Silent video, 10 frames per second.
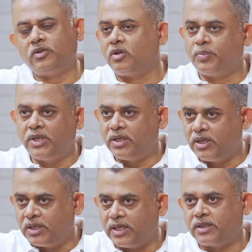not paying any
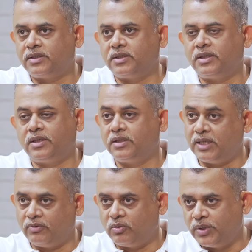tax, doesn't
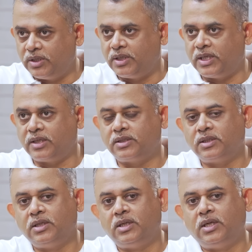have to pay any tax,
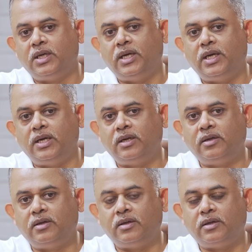
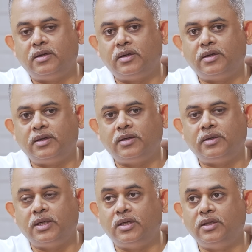and
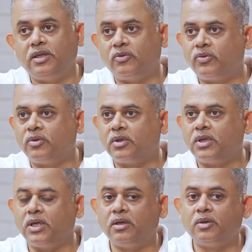therefore
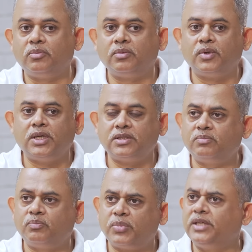has
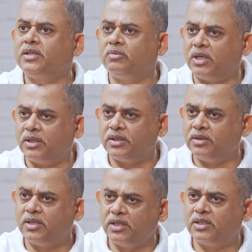a price advantage.
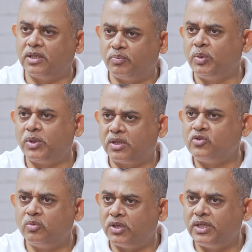And things that people
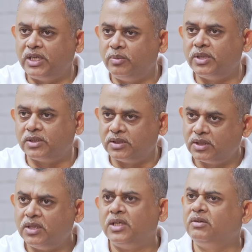consume on a daily basis,
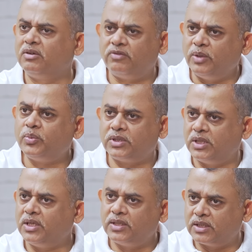even
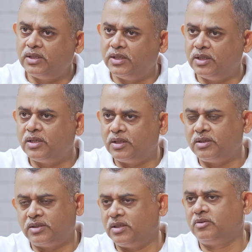5% is actually
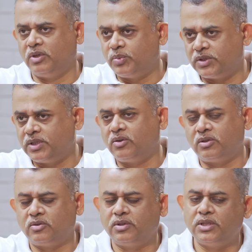12%
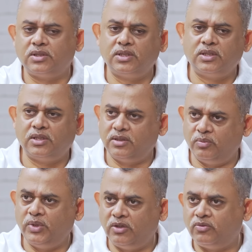also is a
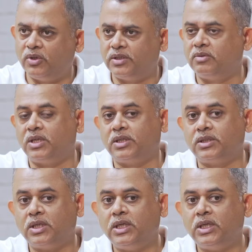meaningful disadvantage.